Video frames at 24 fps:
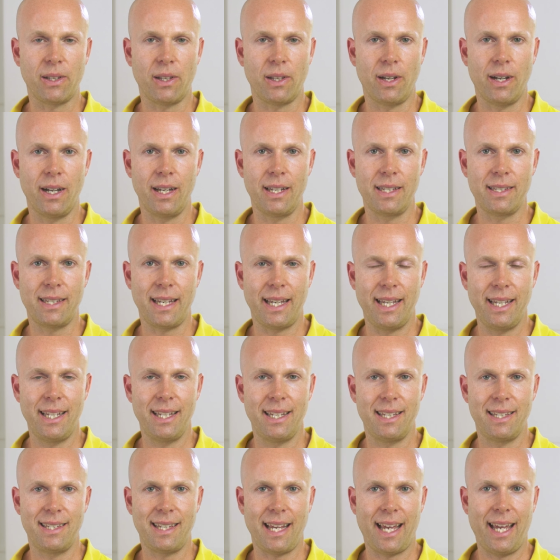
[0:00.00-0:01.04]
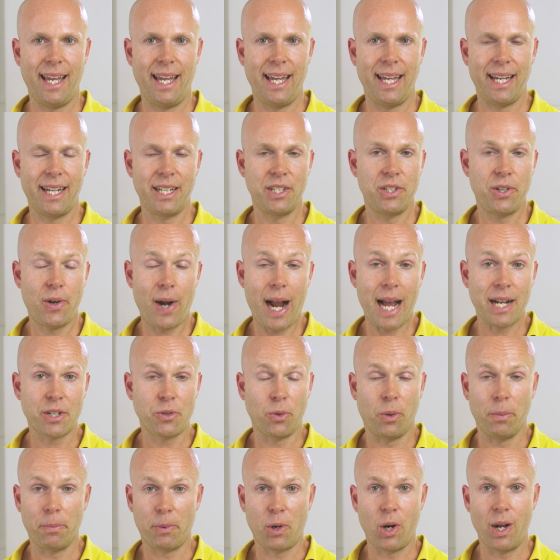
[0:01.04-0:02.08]
clause is a
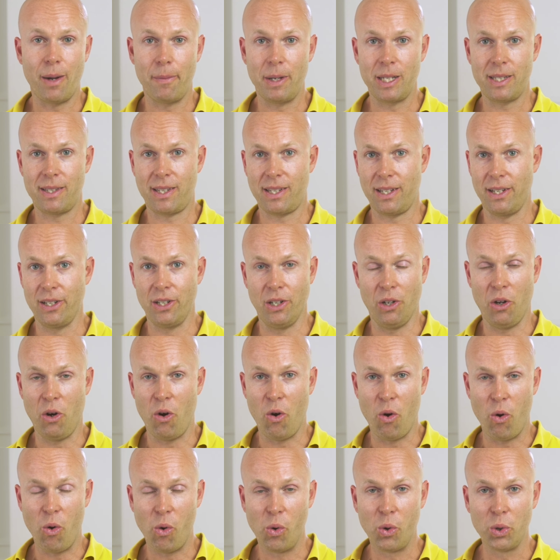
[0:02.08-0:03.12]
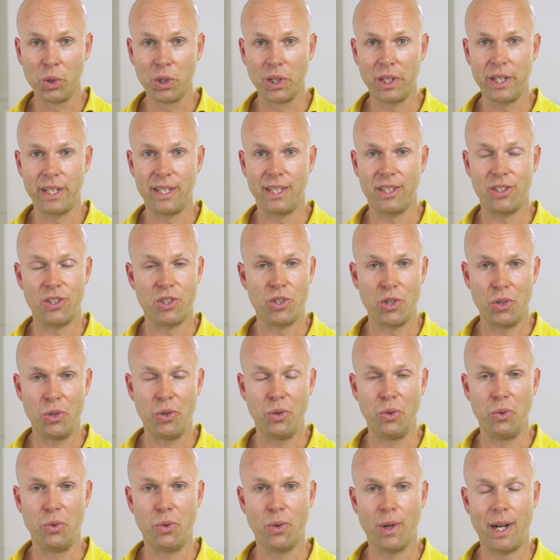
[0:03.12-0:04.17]
contractual promise to only
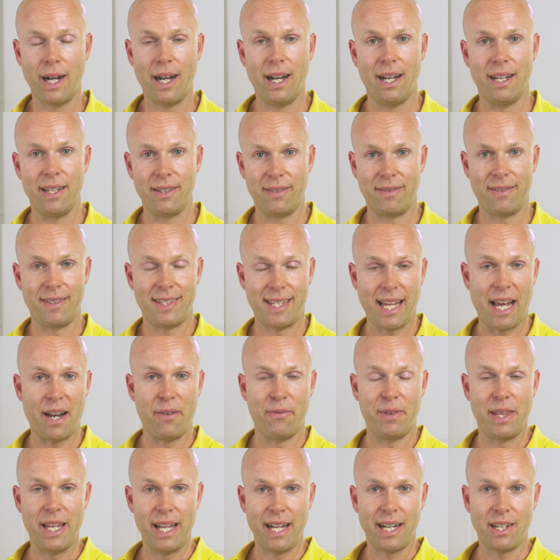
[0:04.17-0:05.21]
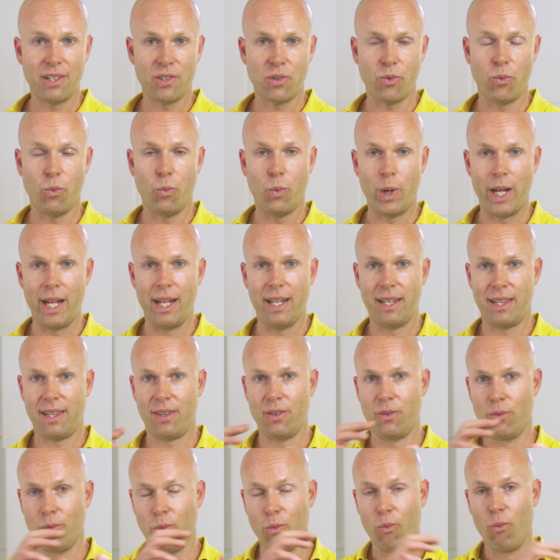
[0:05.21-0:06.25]
do a set of things with
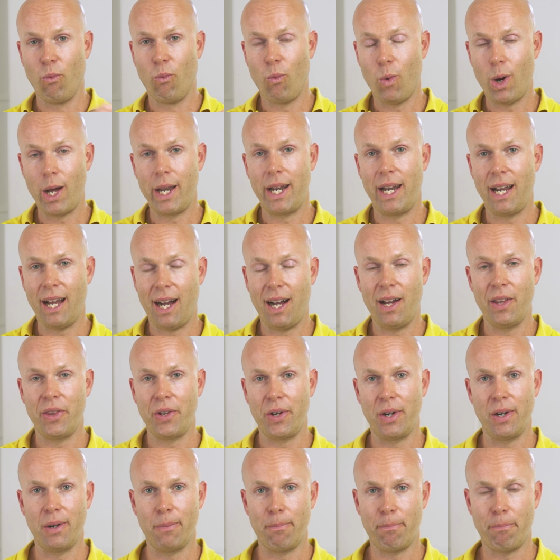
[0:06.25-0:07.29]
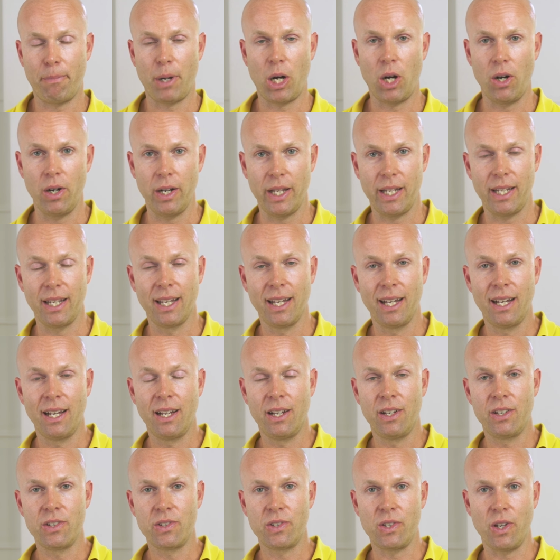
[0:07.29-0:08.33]
one other party.
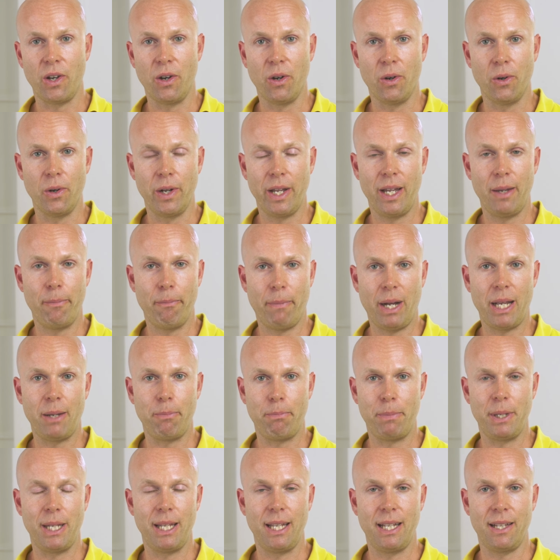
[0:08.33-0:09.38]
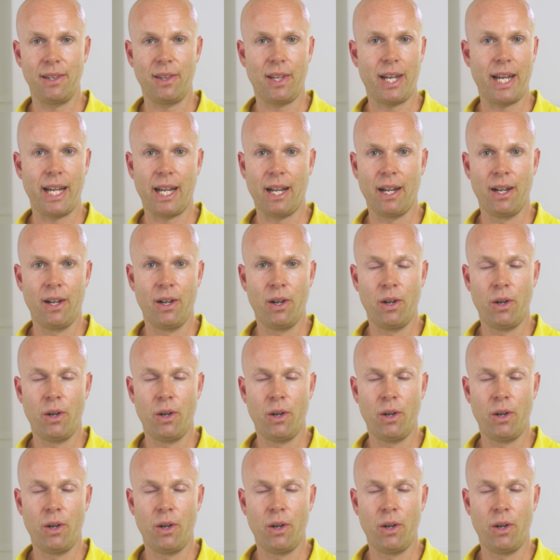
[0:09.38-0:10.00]
So it might be like,